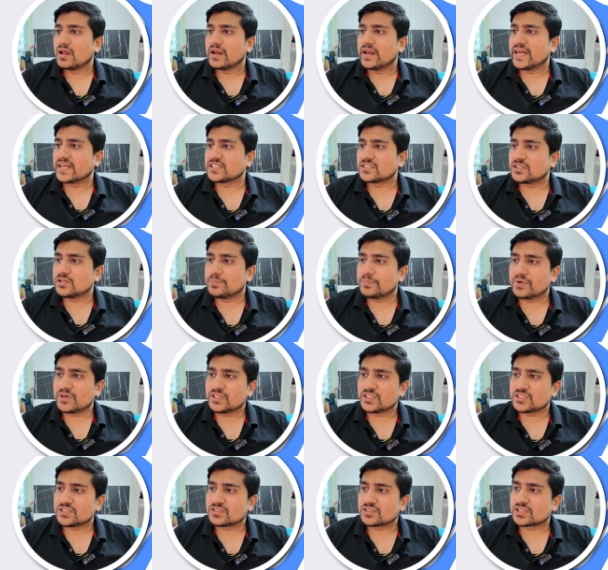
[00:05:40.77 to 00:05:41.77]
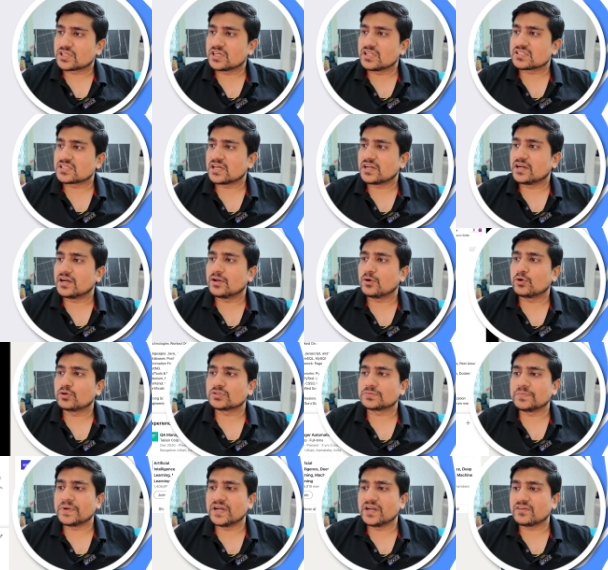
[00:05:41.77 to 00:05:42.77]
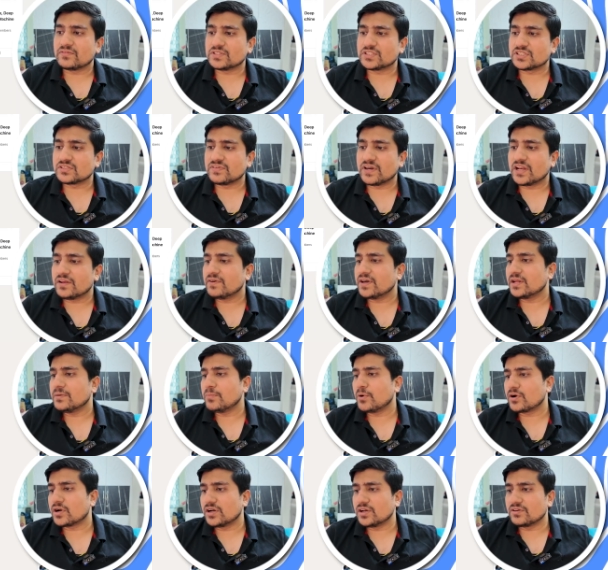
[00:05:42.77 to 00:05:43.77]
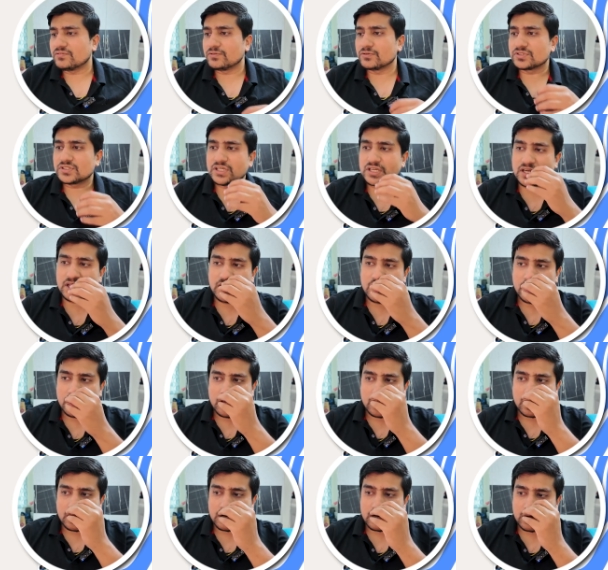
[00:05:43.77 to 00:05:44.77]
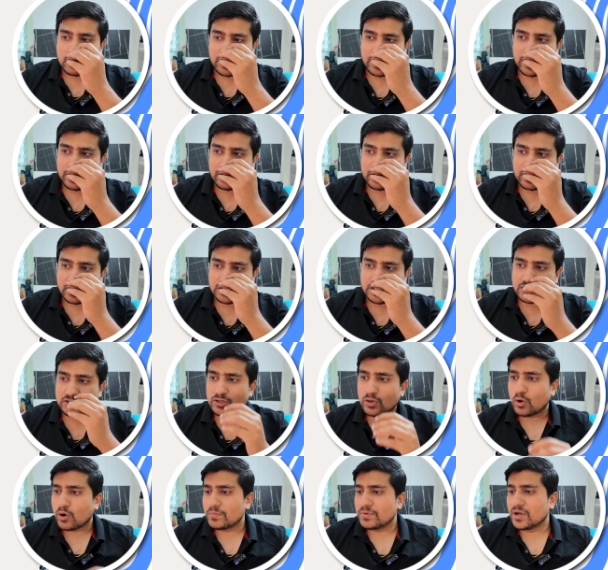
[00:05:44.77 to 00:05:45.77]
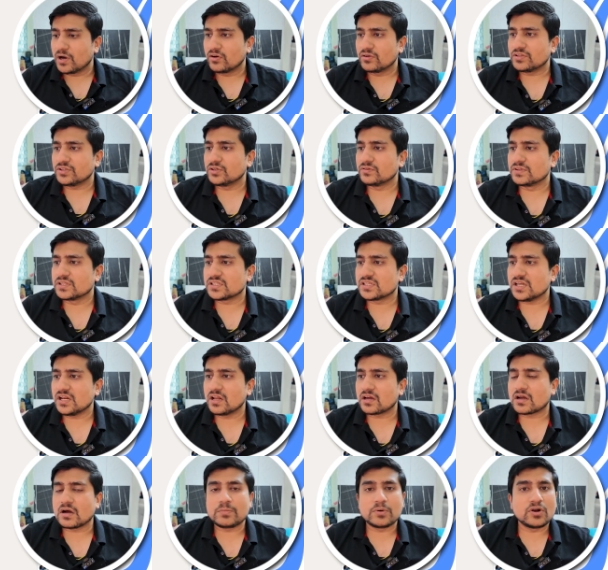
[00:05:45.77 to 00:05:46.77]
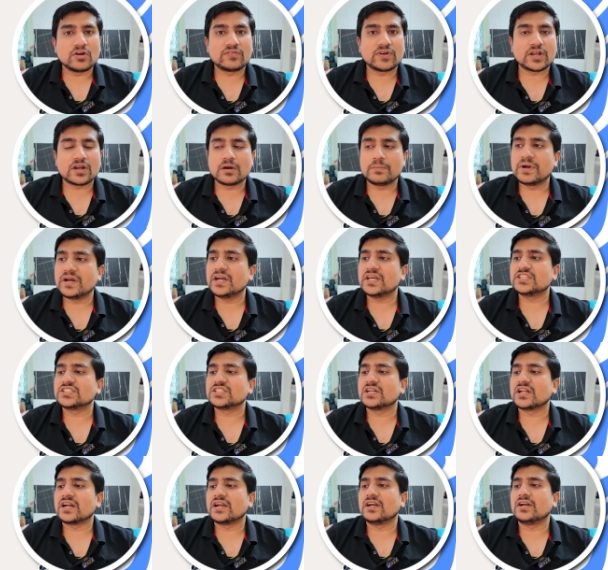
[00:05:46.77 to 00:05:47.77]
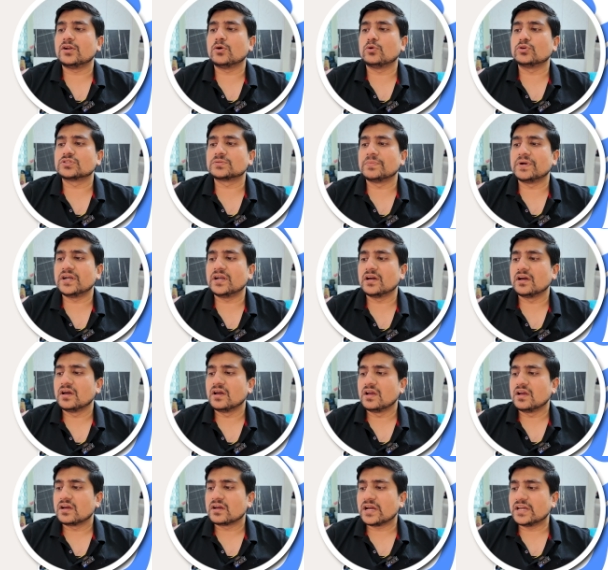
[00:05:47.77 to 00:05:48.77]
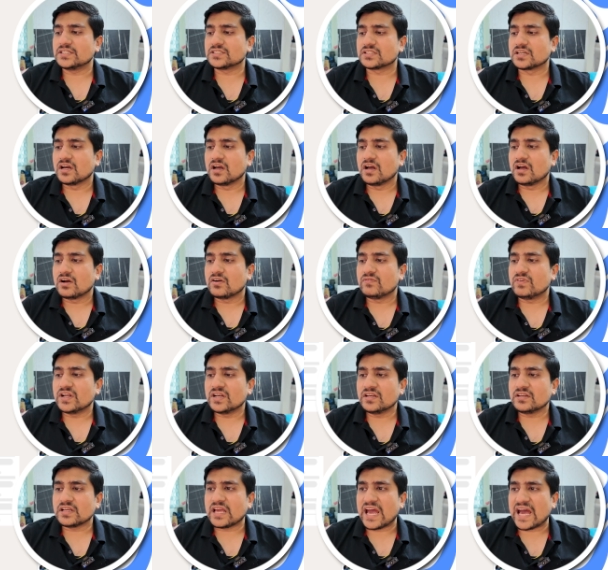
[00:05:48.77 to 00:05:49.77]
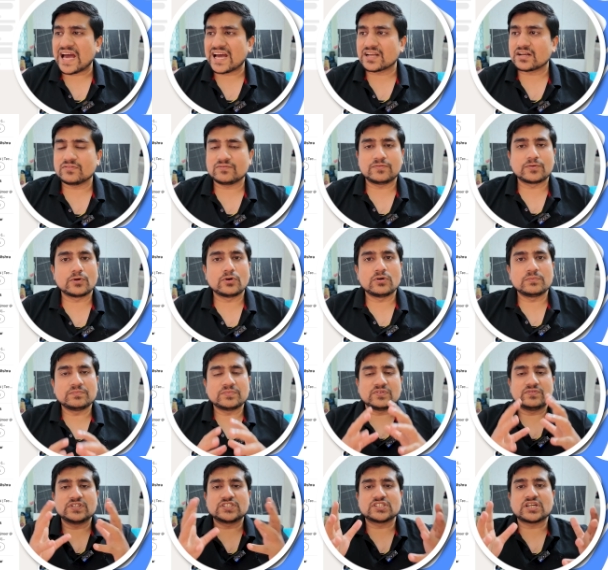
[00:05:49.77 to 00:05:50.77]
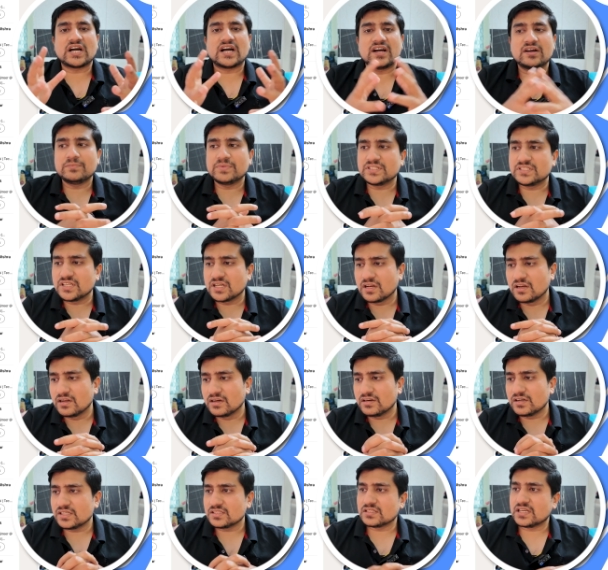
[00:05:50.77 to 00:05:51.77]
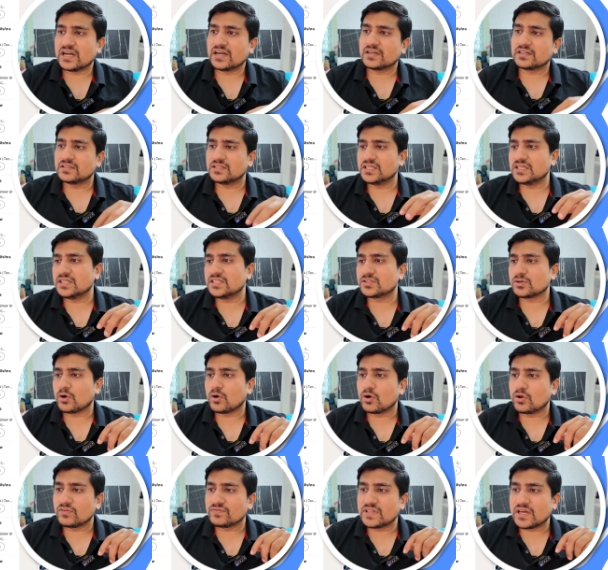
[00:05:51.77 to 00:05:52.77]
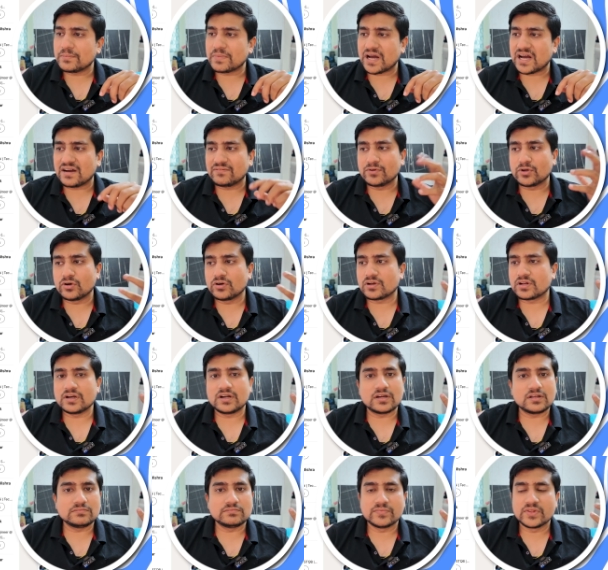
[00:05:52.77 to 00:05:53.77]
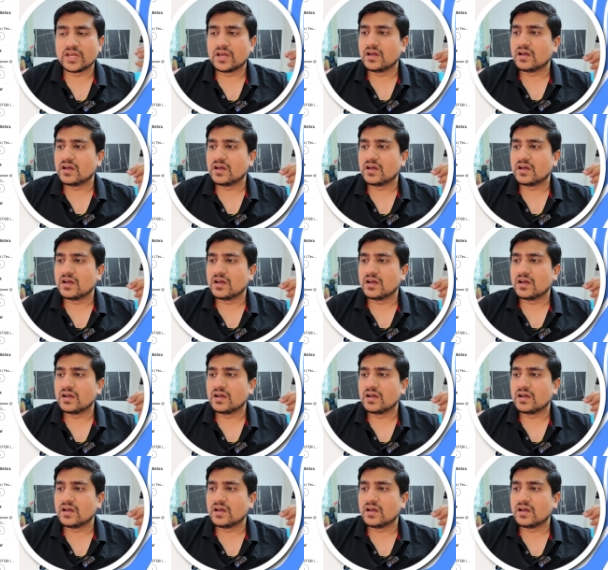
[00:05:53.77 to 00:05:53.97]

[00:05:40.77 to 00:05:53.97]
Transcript: next tip is skills and endorsement, which is very, very important. If you see uh, here, just drop down, you will see a couple of recommendation and endorsement, guys. One hack from which I have basically learned is that these, all of them I have not written,